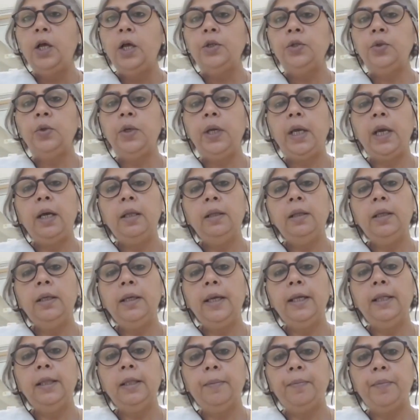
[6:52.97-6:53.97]
So
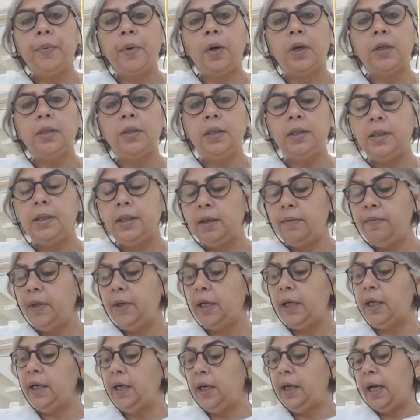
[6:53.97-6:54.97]
in the process that
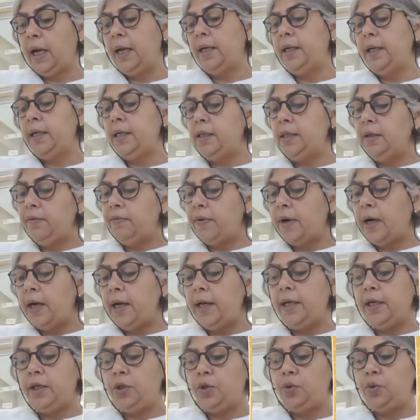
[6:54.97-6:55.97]
we
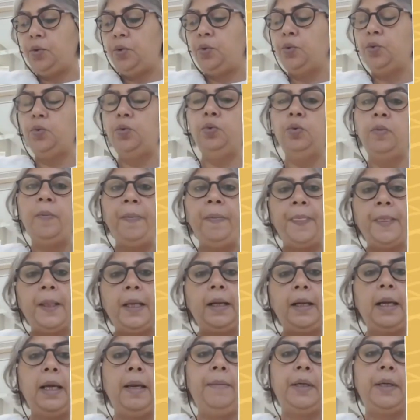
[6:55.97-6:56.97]
identify to do
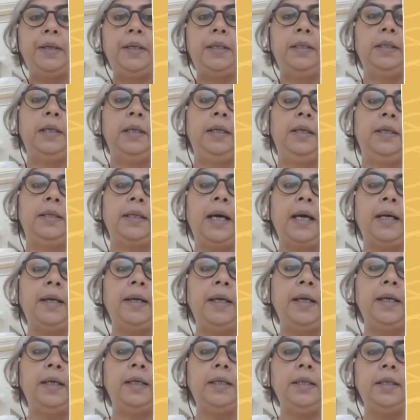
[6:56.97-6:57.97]
climate resilient
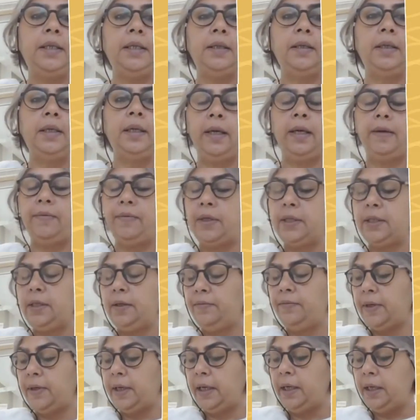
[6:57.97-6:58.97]
agriculture,
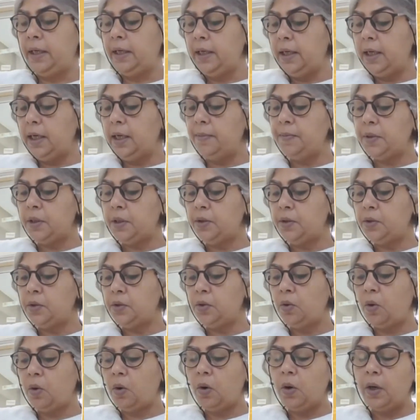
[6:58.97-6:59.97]
diversified incomes, and
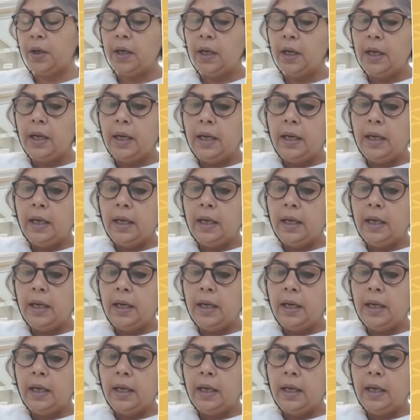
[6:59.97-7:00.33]
so on,